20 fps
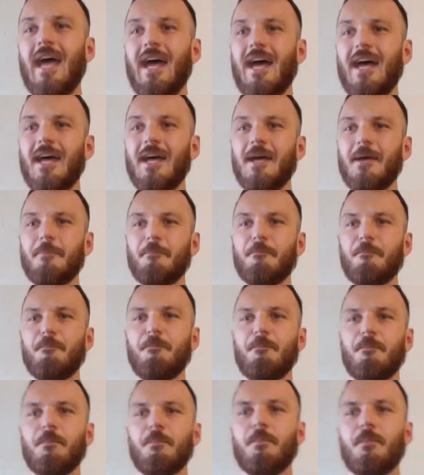
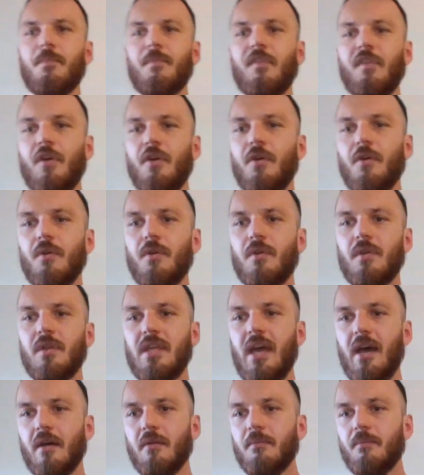Um, so
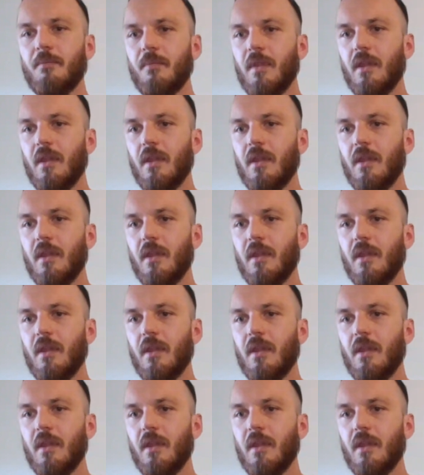yeah,